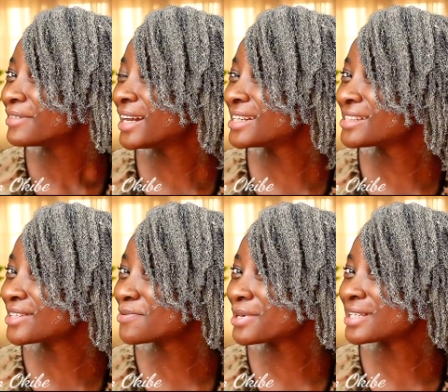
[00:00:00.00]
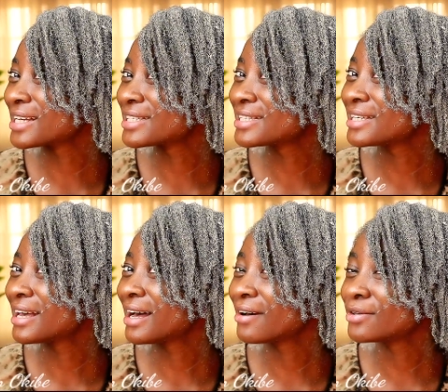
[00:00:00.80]
But let's just wait and see
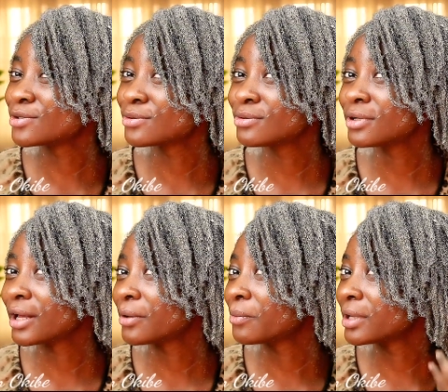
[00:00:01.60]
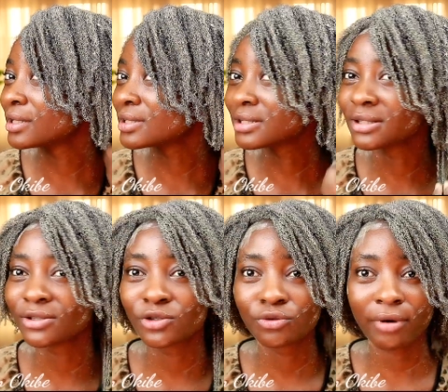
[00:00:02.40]
how it will look like when it
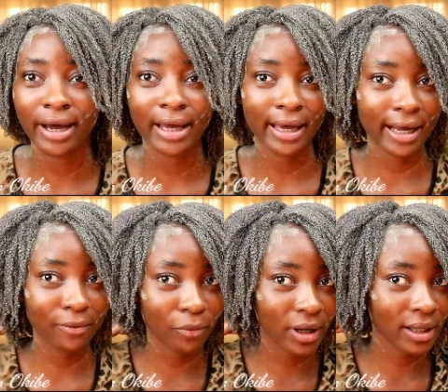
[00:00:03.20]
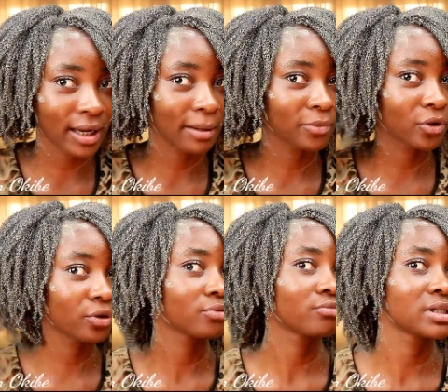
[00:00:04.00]
is dry and when I'm
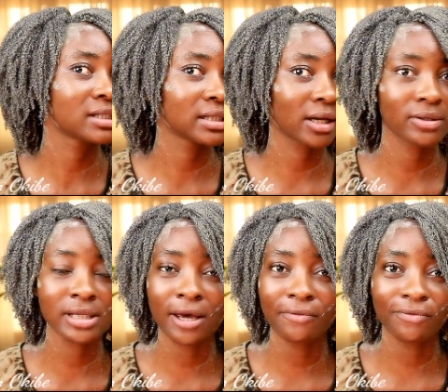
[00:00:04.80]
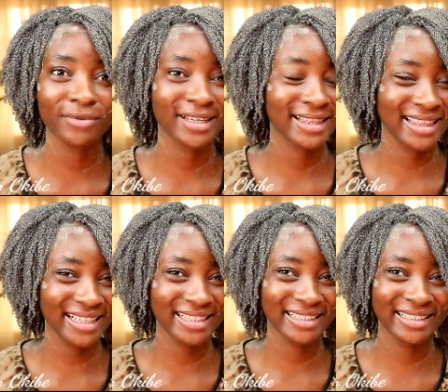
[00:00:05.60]
done rinsing out
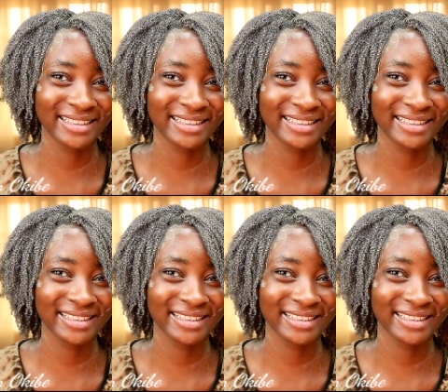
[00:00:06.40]
everything.